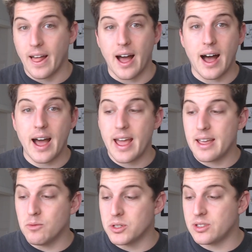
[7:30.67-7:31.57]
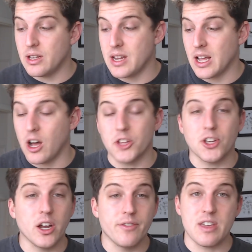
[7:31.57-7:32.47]
I was sending a
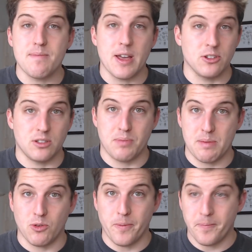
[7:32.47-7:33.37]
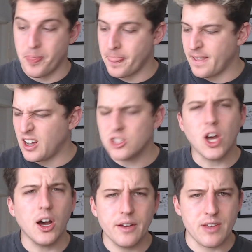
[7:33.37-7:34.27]
ton of emails to people, a
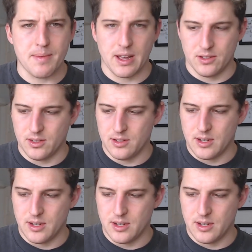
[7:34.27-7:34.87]
ton of emails.